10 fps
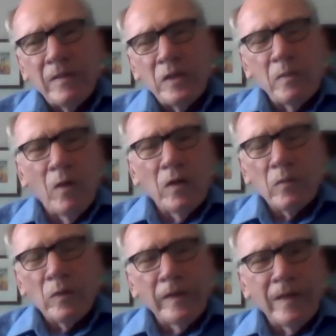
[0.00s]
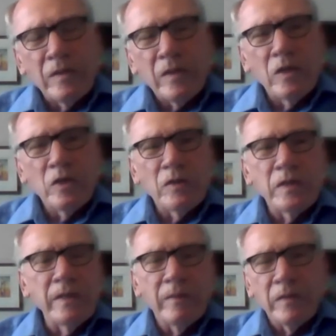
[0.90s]
these smaller
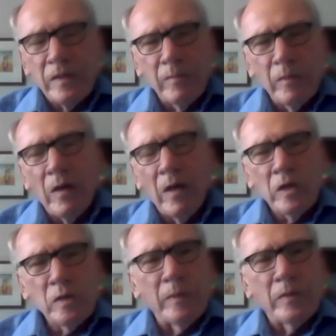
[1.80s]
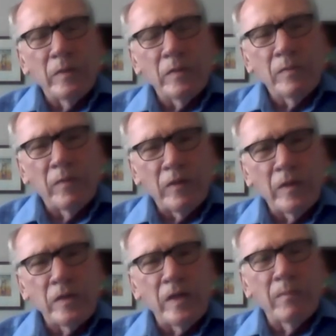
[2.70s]
organizations, even some of the hospitals, for
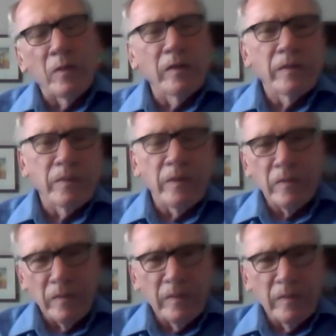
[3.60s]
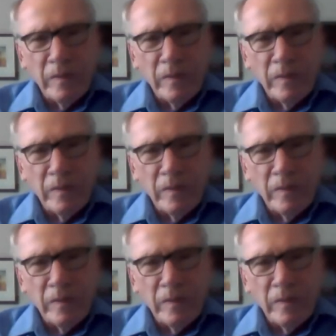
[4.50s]
example, other than